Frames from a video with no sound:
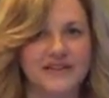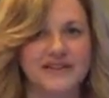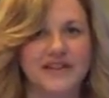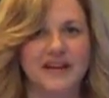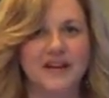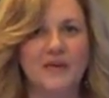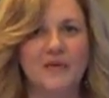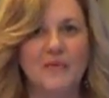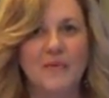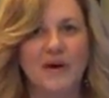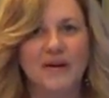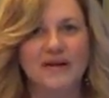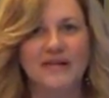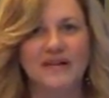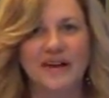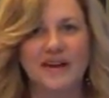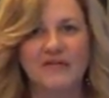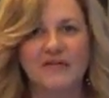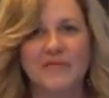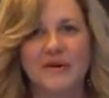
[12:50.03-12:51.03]
They don't want
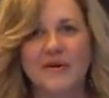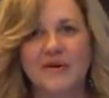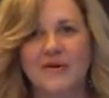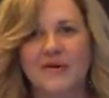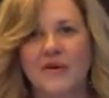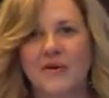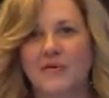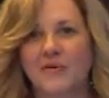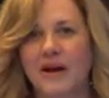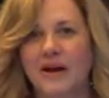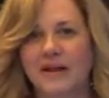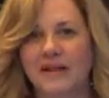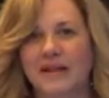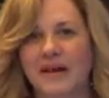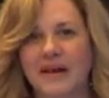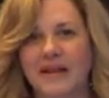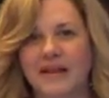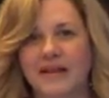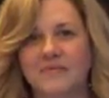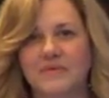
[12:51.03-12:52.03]
government
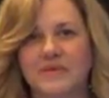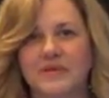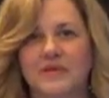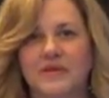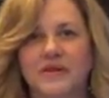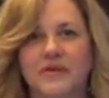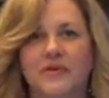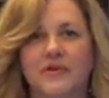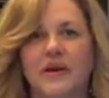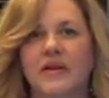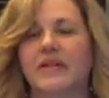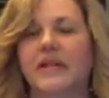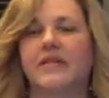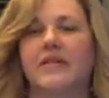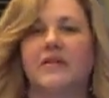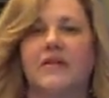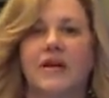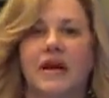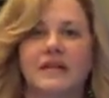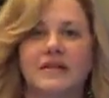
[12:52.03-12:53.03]
regulating them to the degree that
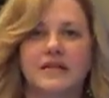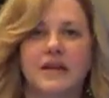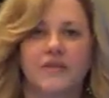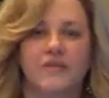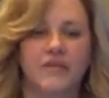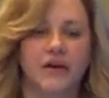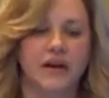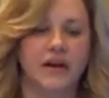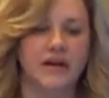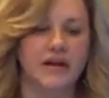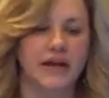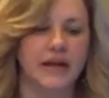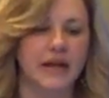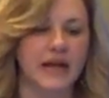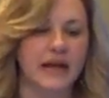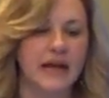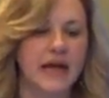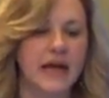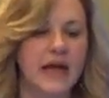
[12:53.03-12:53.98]
they're not self-regulating.